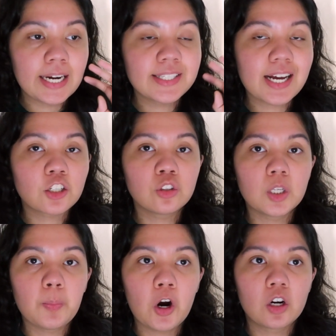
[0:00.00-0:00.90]
and is
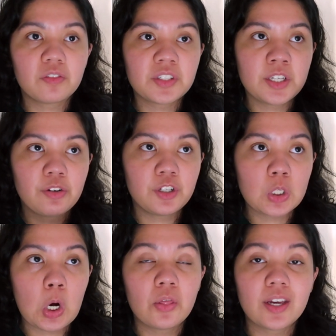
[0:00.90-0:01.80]
actually part of a series called